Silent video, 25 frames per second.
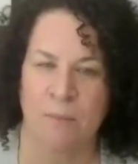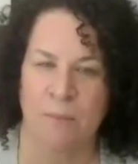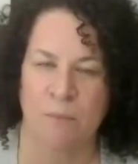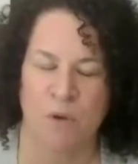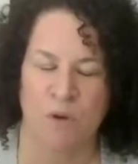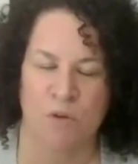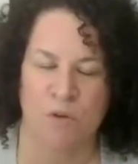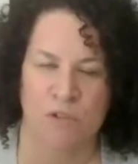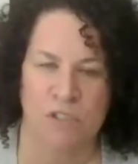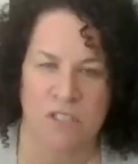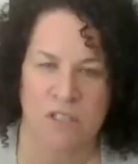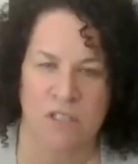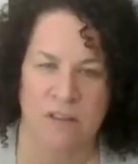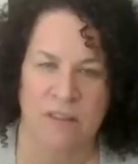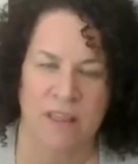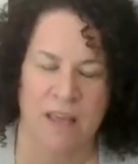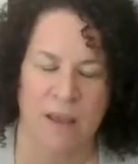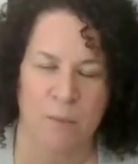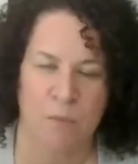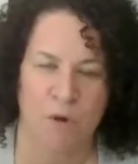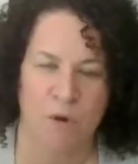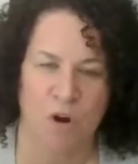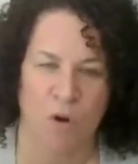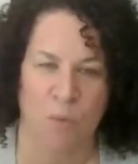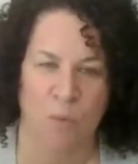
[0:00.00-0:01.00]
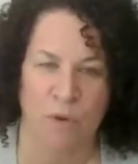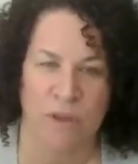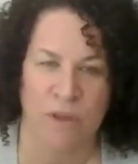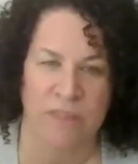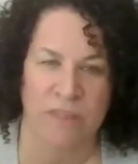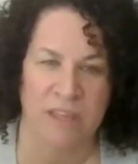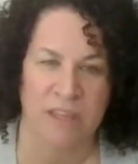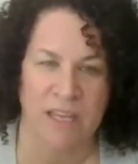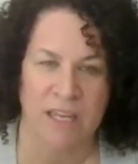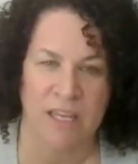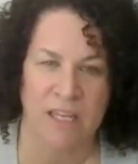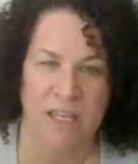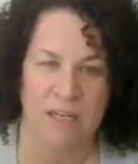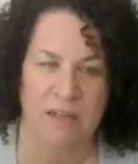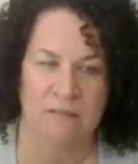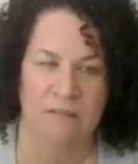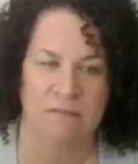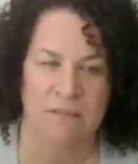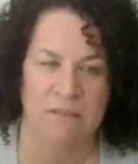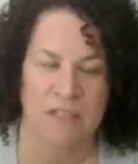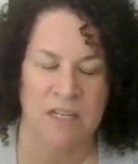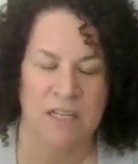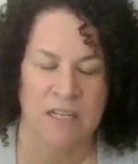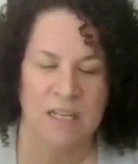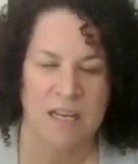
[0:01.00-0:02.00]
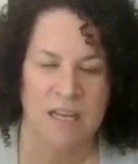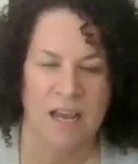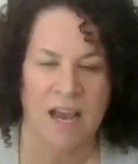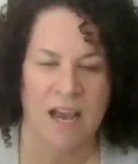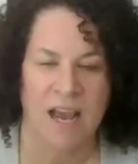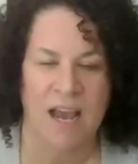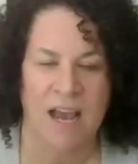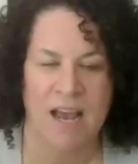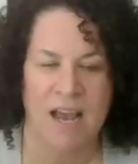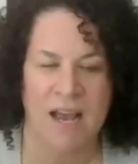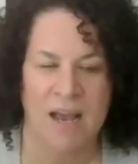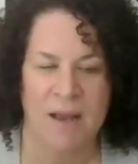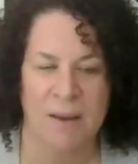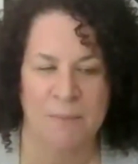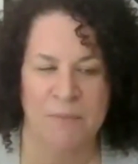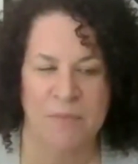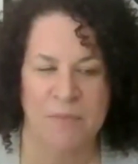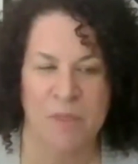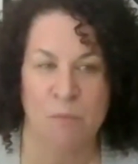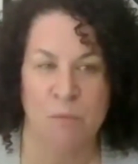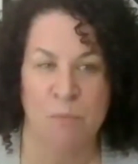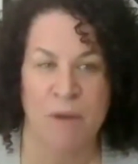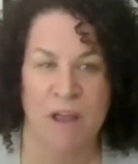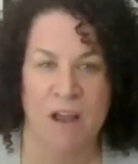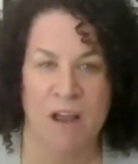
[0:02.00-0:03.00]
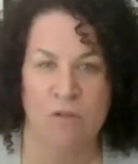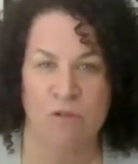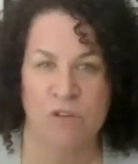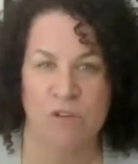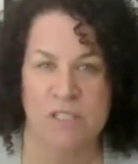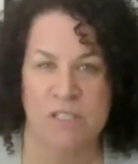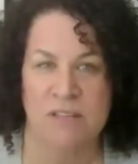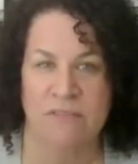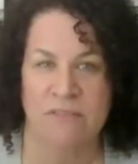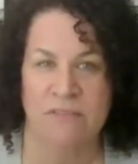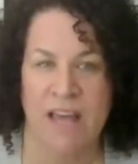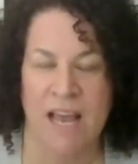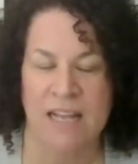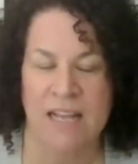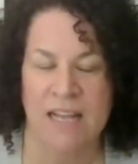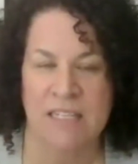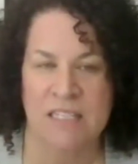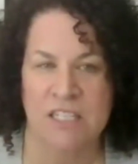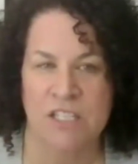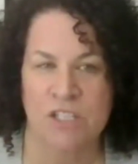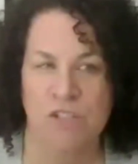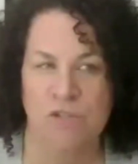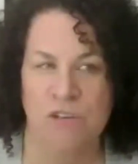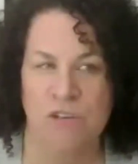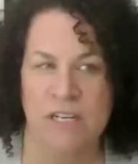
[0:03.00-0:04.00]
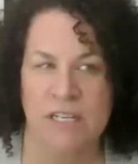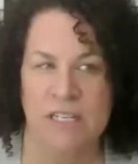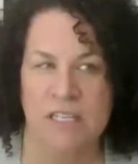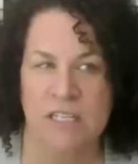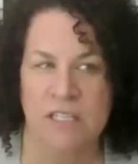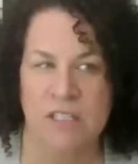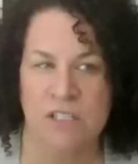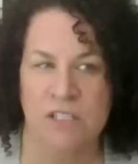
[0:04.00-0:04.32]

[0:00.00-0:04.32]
Most of them are within the boundaries of that district.